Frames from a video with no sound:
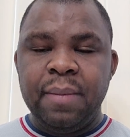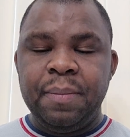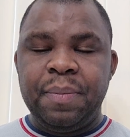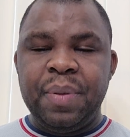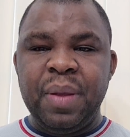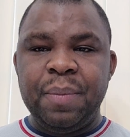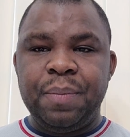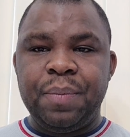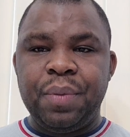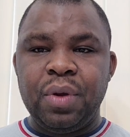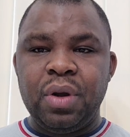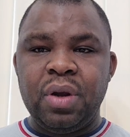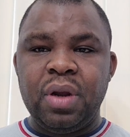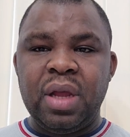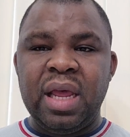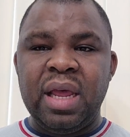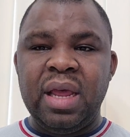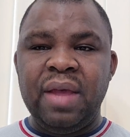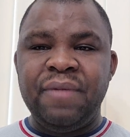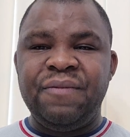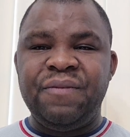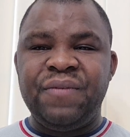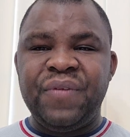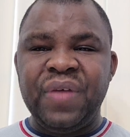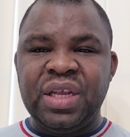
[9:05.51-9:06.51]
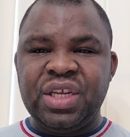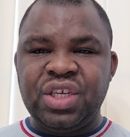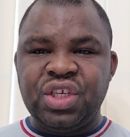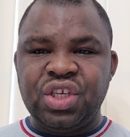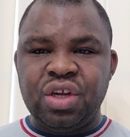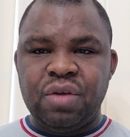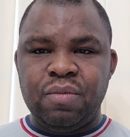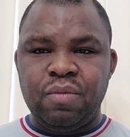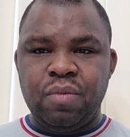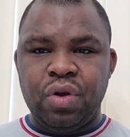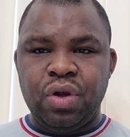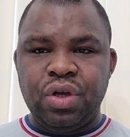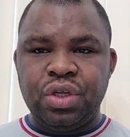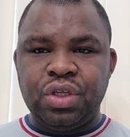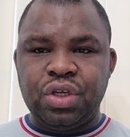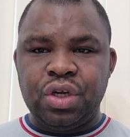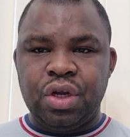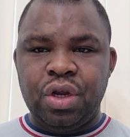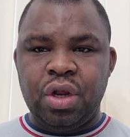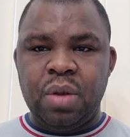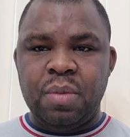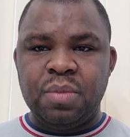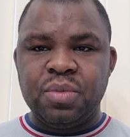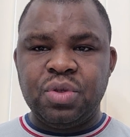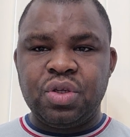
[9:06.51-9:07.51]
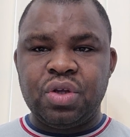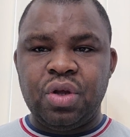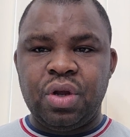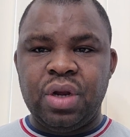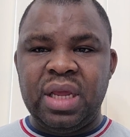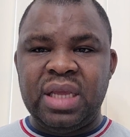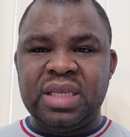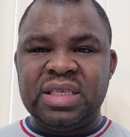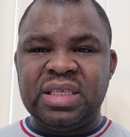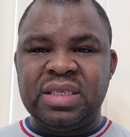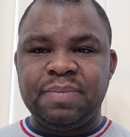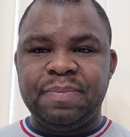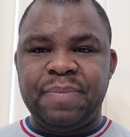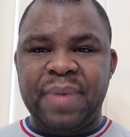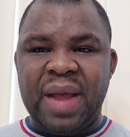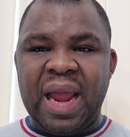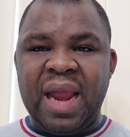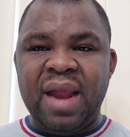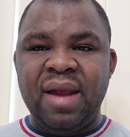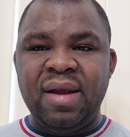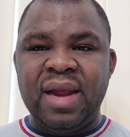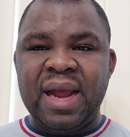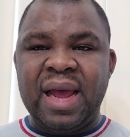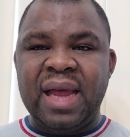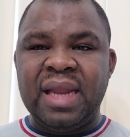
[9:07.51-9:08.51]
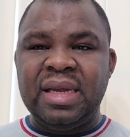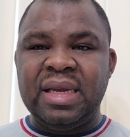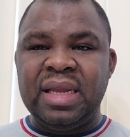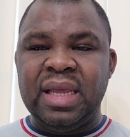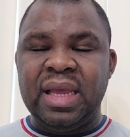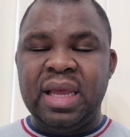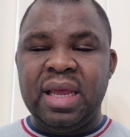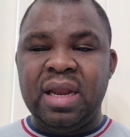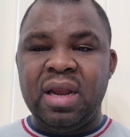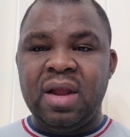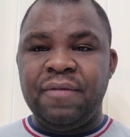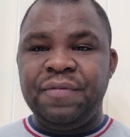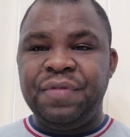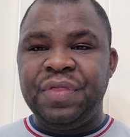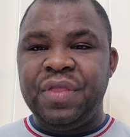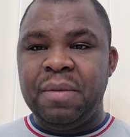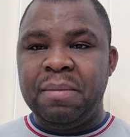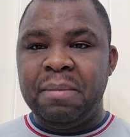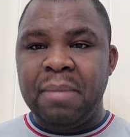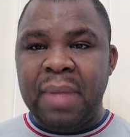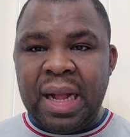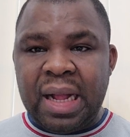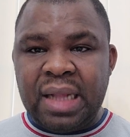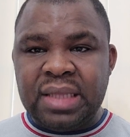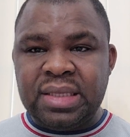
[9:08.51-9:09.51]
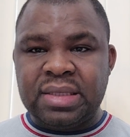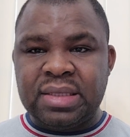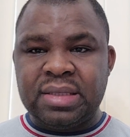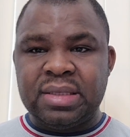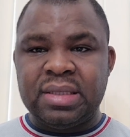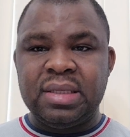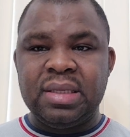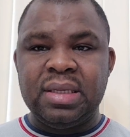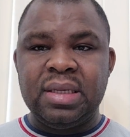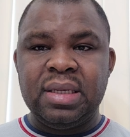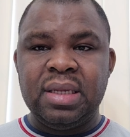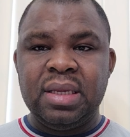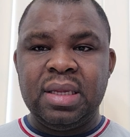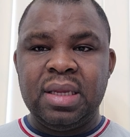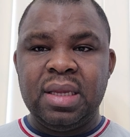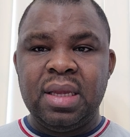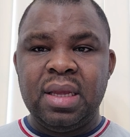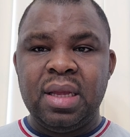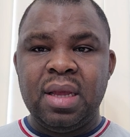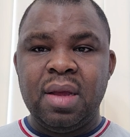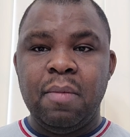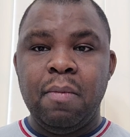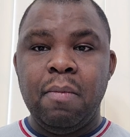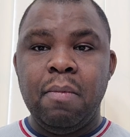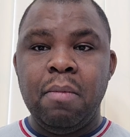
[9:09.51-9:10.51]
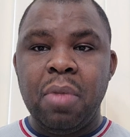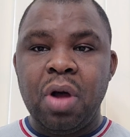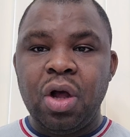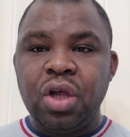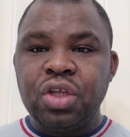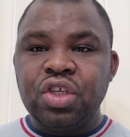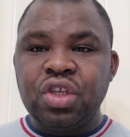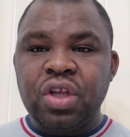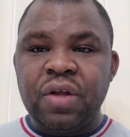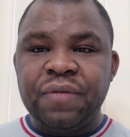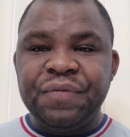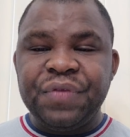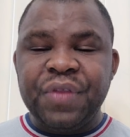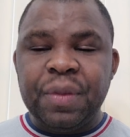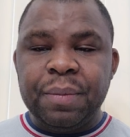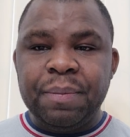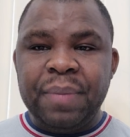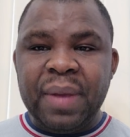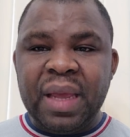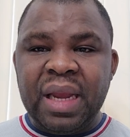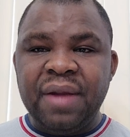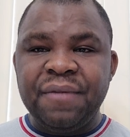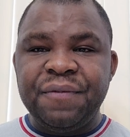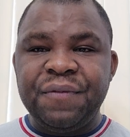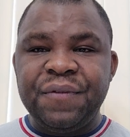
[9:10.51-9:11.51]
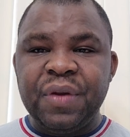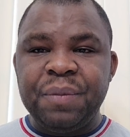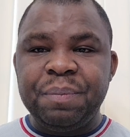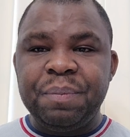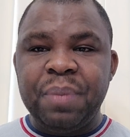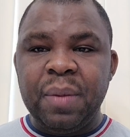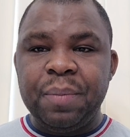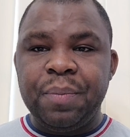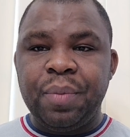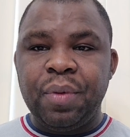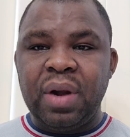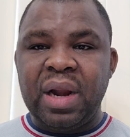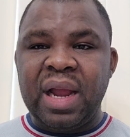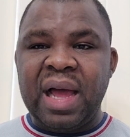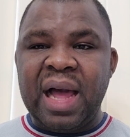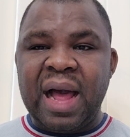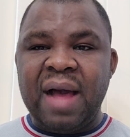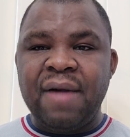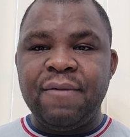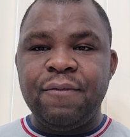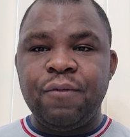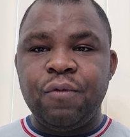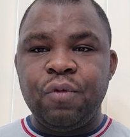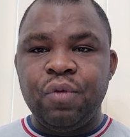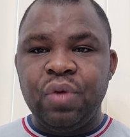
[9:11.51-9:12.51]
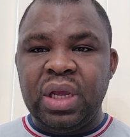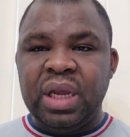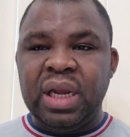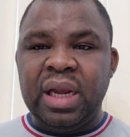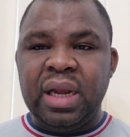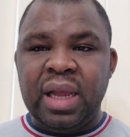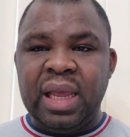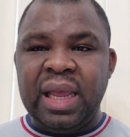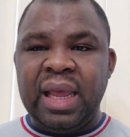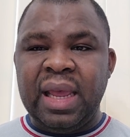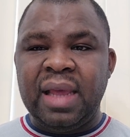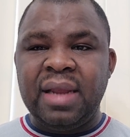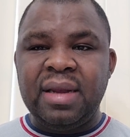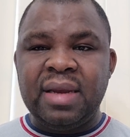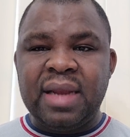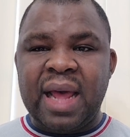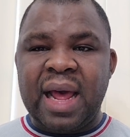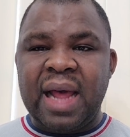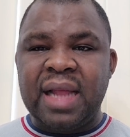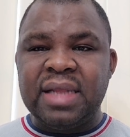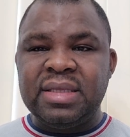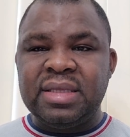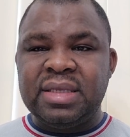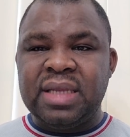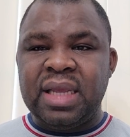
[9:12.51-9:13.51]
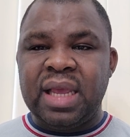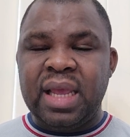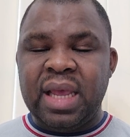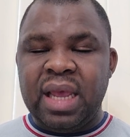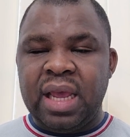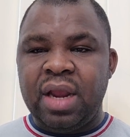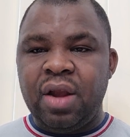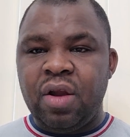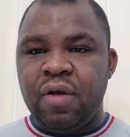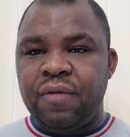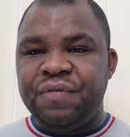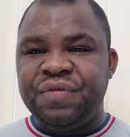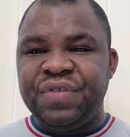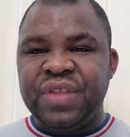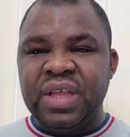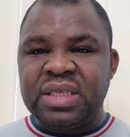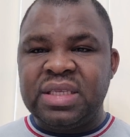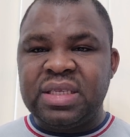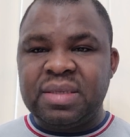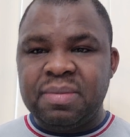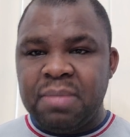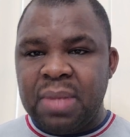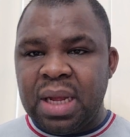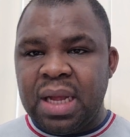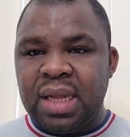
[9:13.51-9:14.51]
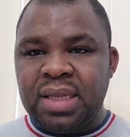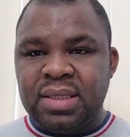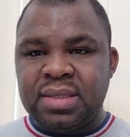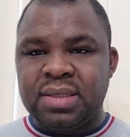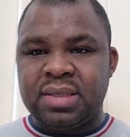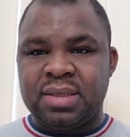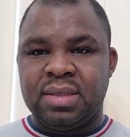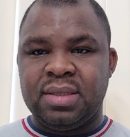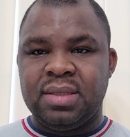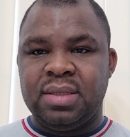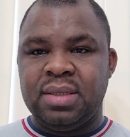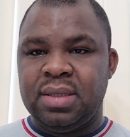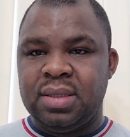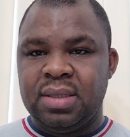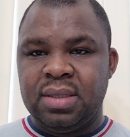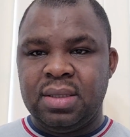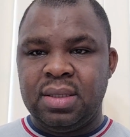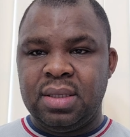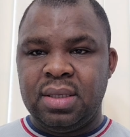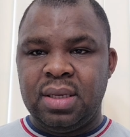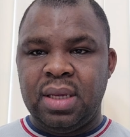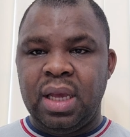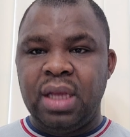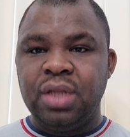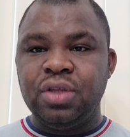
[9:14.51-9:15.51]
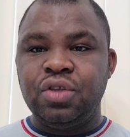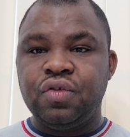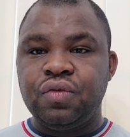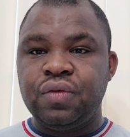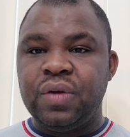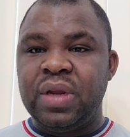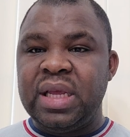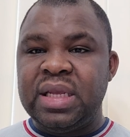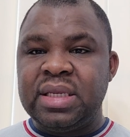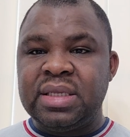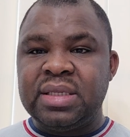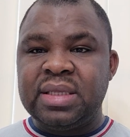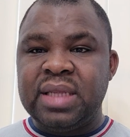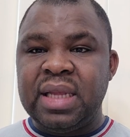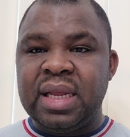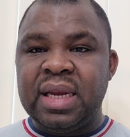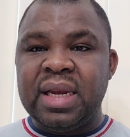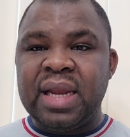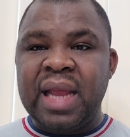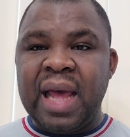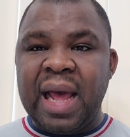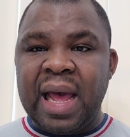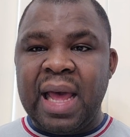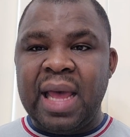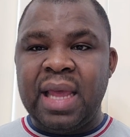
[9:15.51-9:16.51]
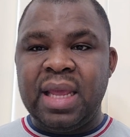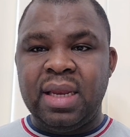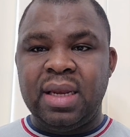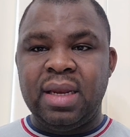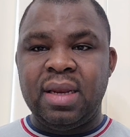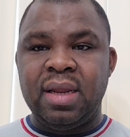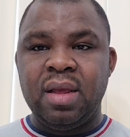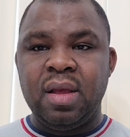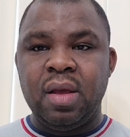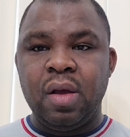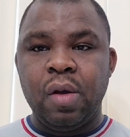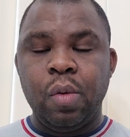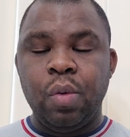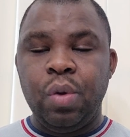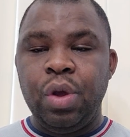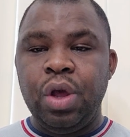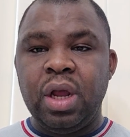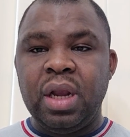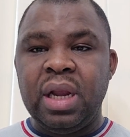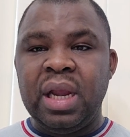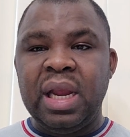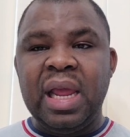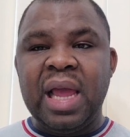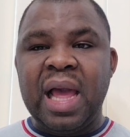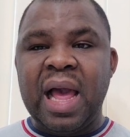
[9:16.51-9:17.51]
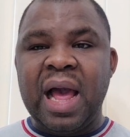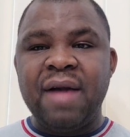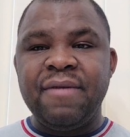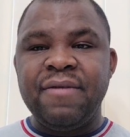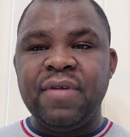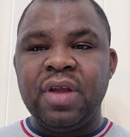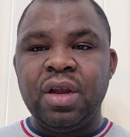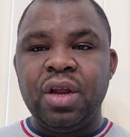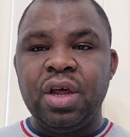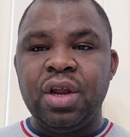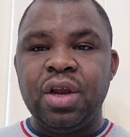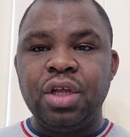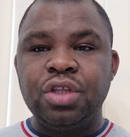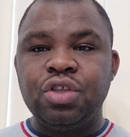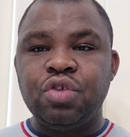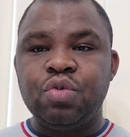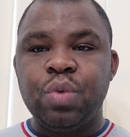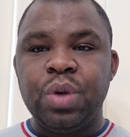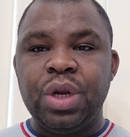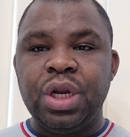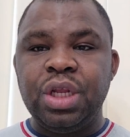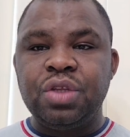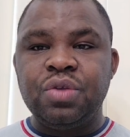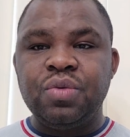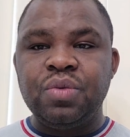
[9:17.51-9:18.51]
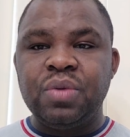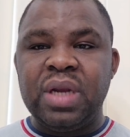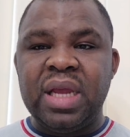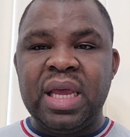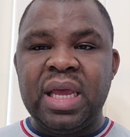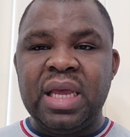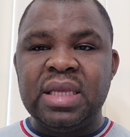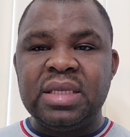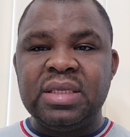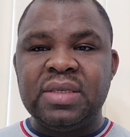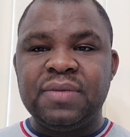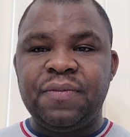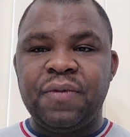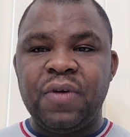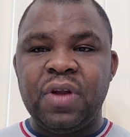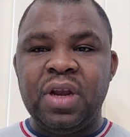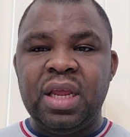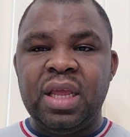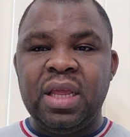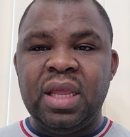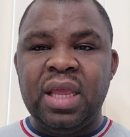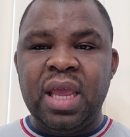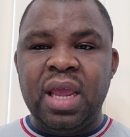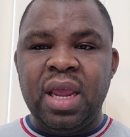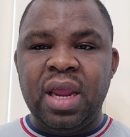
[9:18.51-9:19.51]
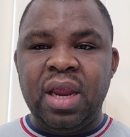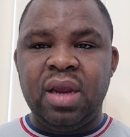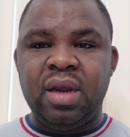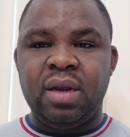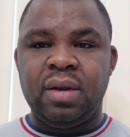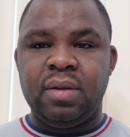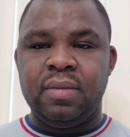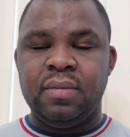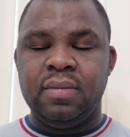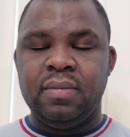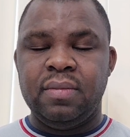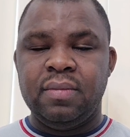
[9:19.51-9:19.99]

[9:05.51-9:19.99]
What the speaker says: People eviction moratorium is going to expire at the end of the month. Most of the benefit people have will end at the end of this month. And today's the 9th. We only have another 22 days for the year.